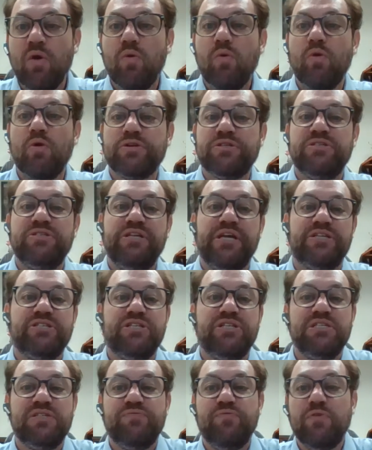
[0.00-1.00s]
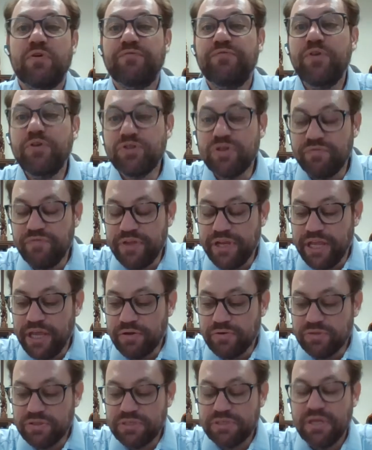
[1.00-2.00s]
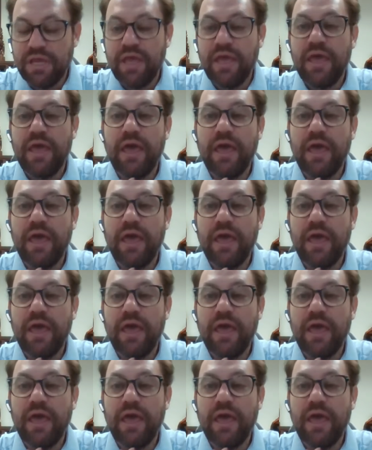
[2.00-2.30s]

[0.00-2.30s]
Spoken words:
or suggestions for future videos.